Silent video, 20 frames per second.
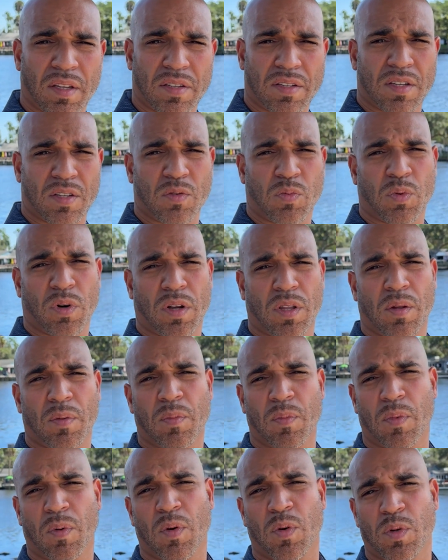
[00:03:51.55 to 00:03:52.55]
this is where the
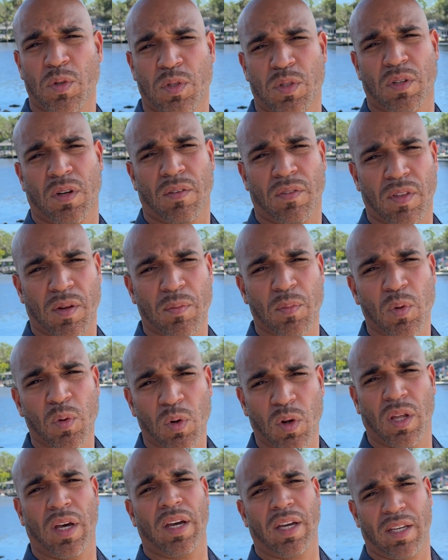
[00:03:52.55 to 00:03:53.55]
most of the
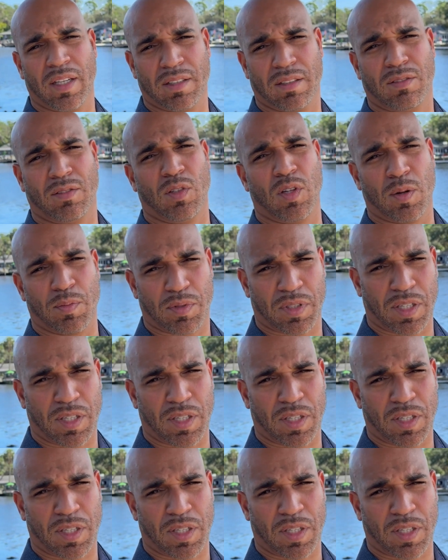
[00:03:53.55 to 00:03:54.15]
moolah is. You know what I'm